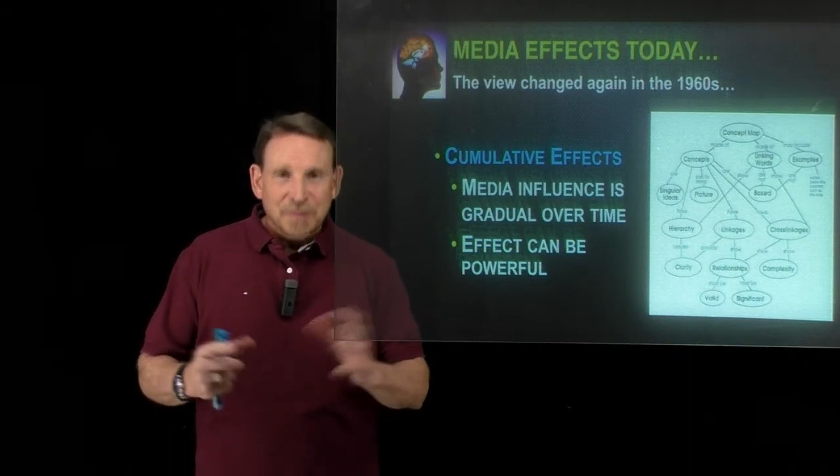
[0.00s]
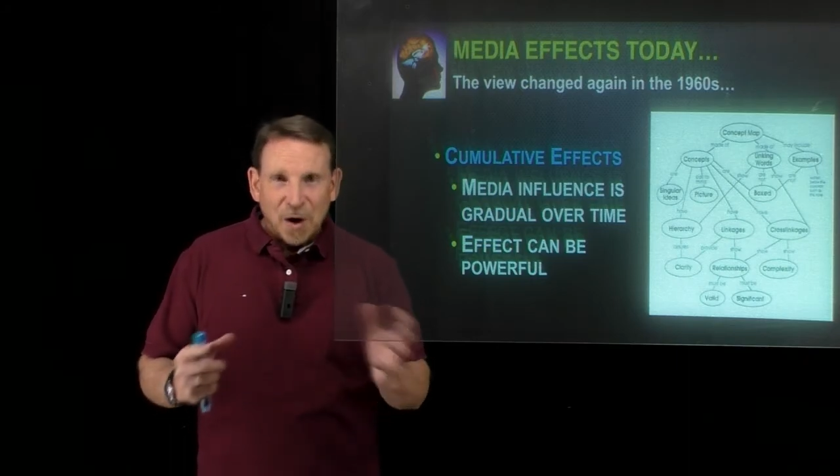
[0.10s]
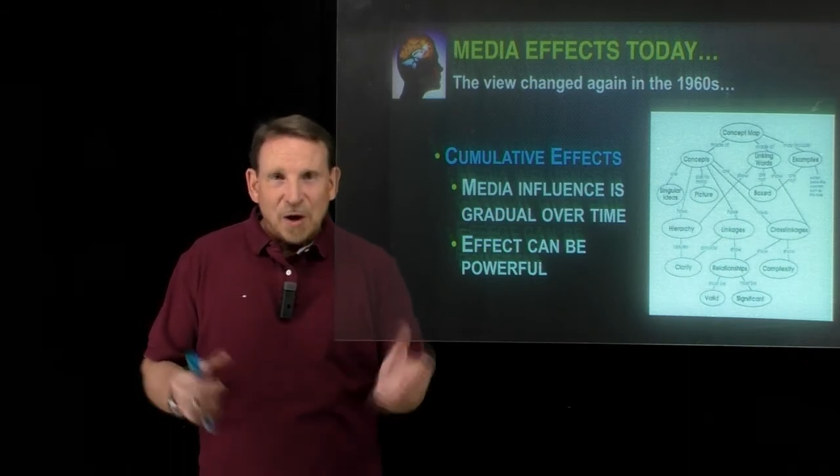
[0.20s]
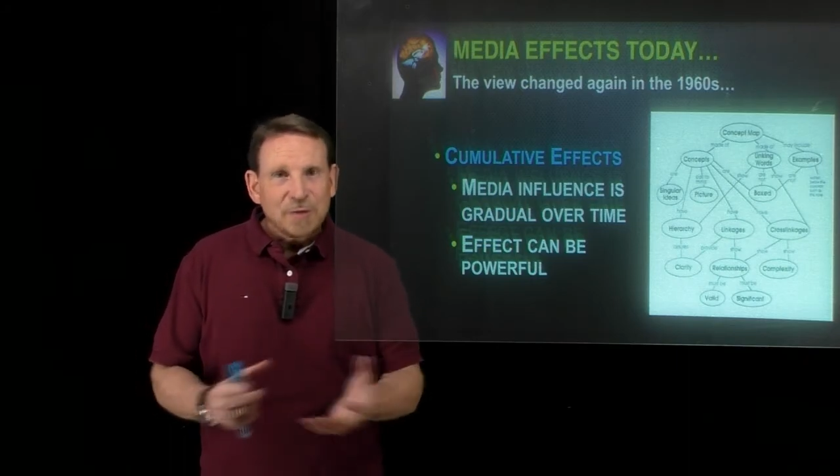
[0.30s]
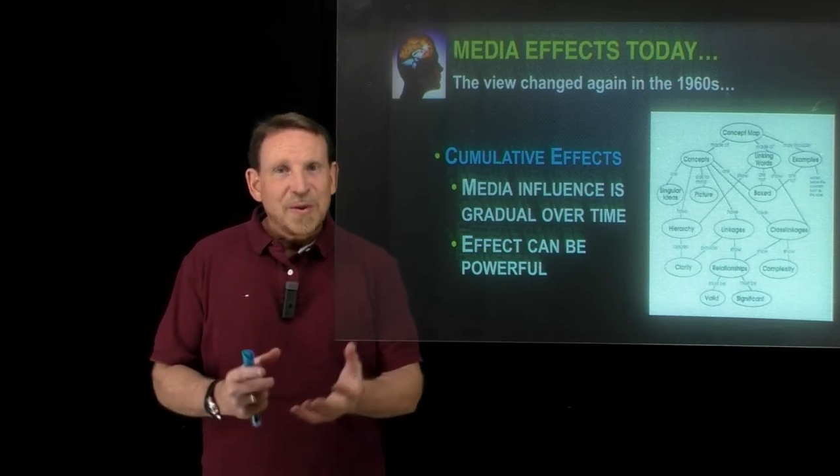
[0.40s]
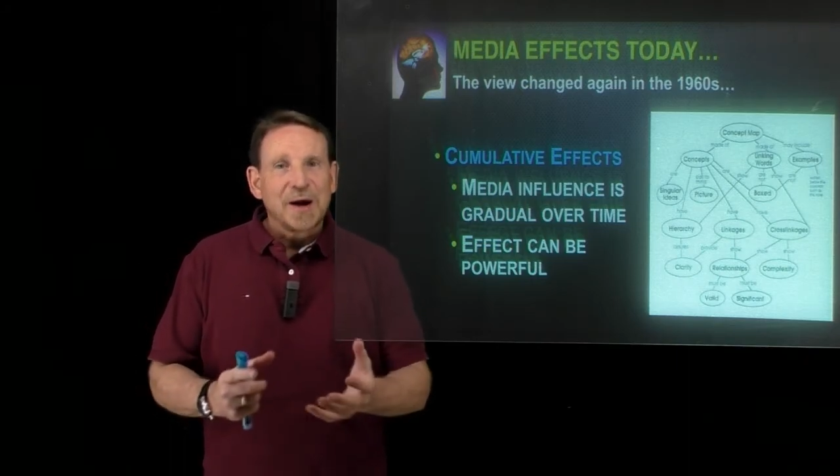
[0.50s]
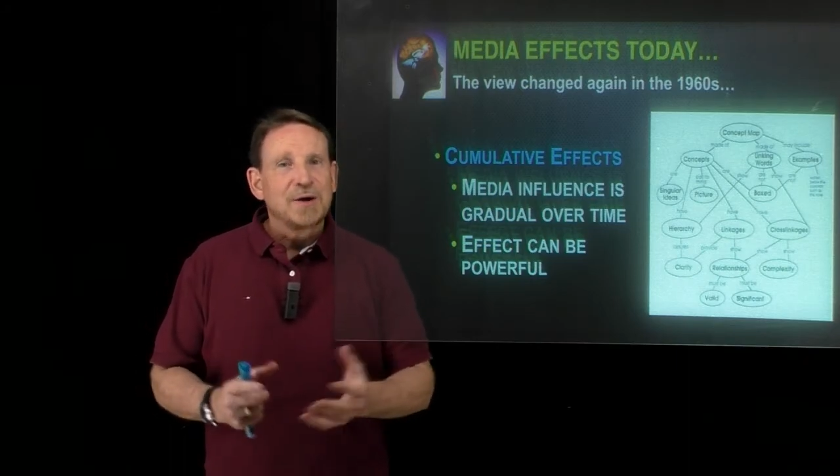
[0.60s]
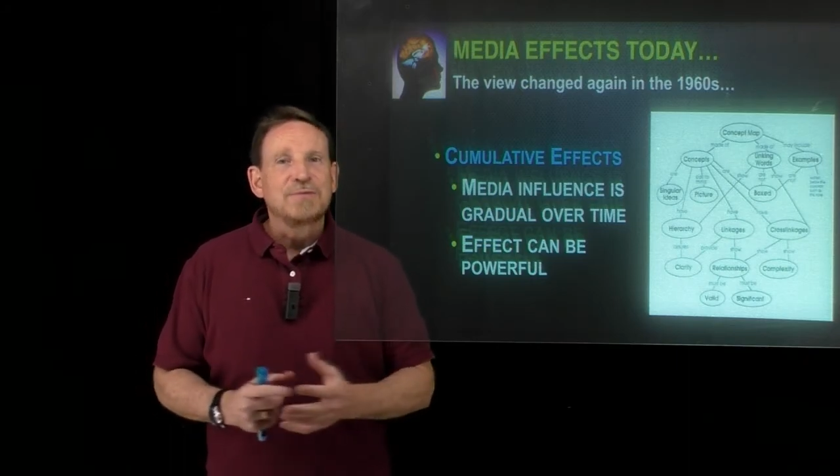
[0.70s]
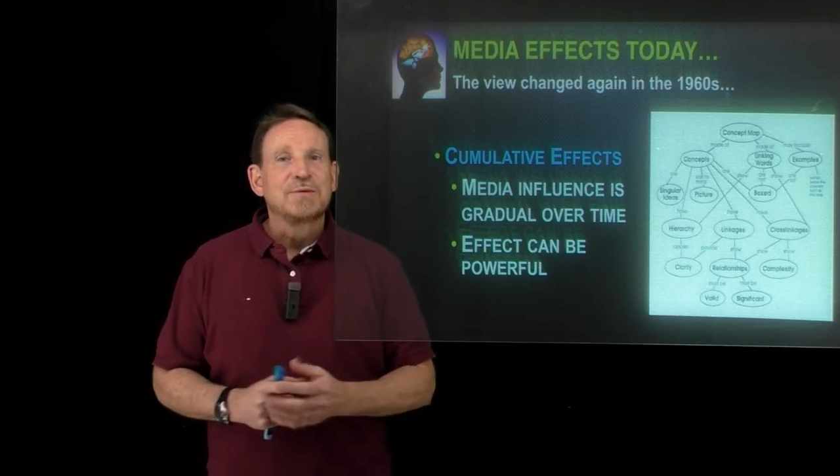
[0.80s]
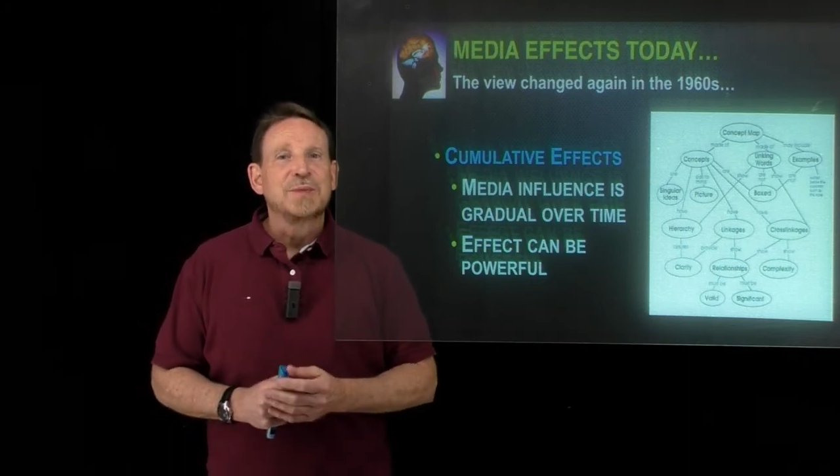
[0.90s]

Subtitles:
all-powerful